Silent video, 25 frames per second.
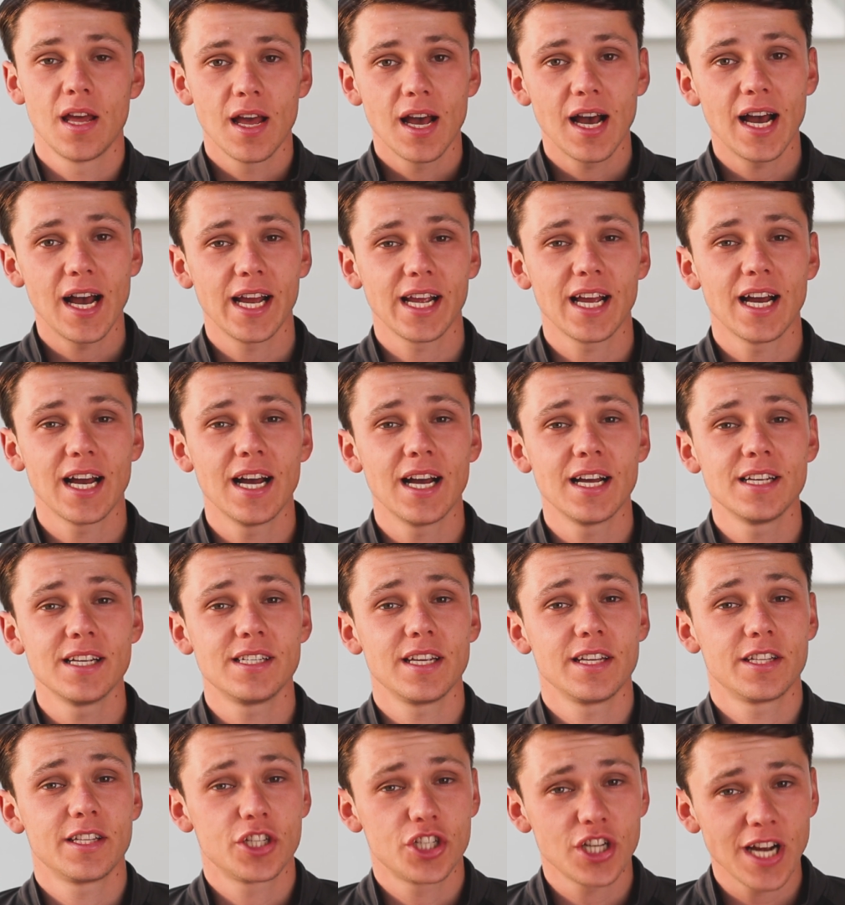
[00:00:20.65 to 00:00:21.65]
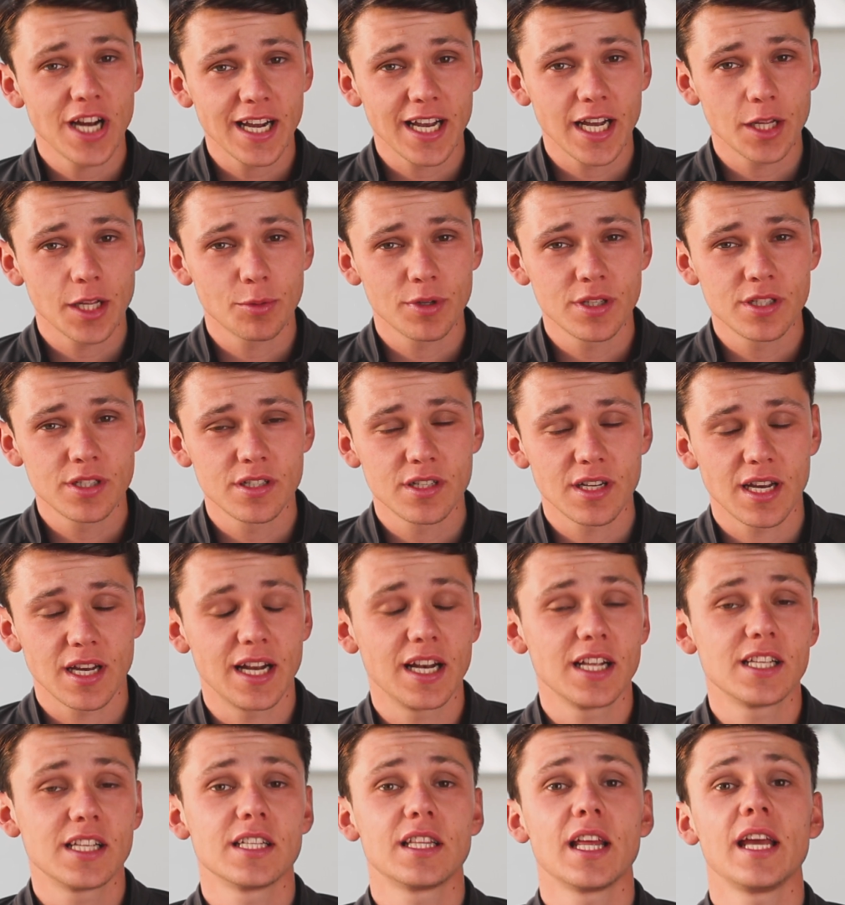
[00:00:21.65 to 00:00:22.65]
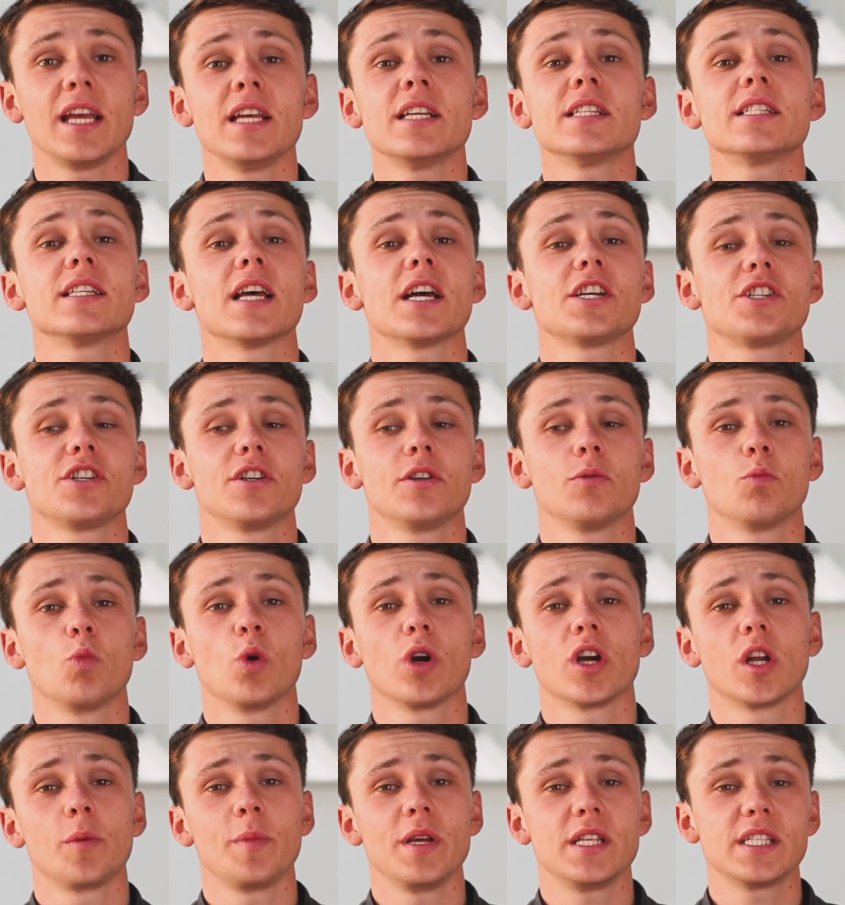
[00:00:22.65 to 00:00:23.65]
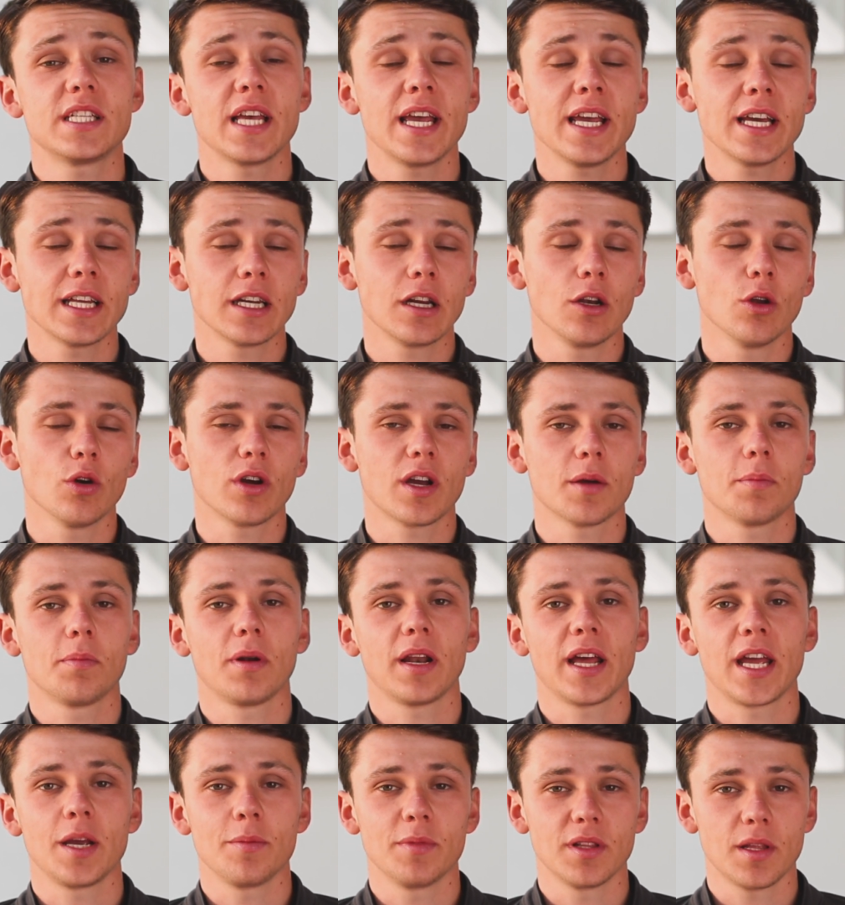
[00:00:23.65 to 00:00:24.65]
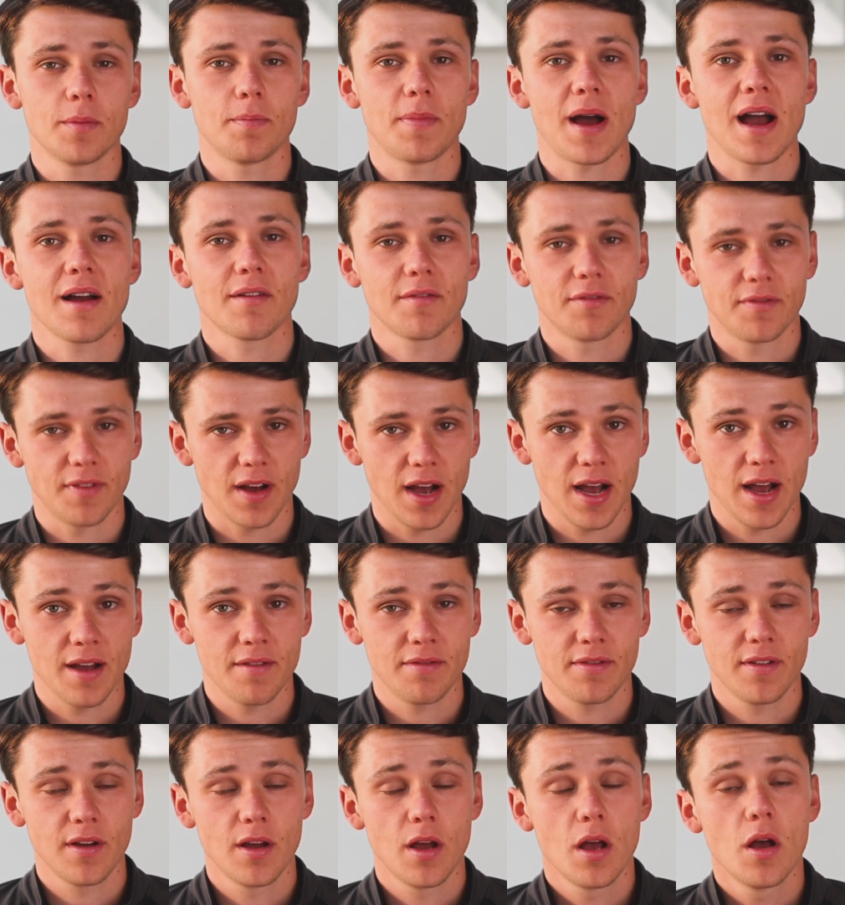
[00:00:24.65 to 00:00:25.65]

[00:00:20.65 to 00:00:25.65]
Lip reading: Hi guys, it's Jack Edwards, and in today's session we're going to be taking a look at playing with a back five.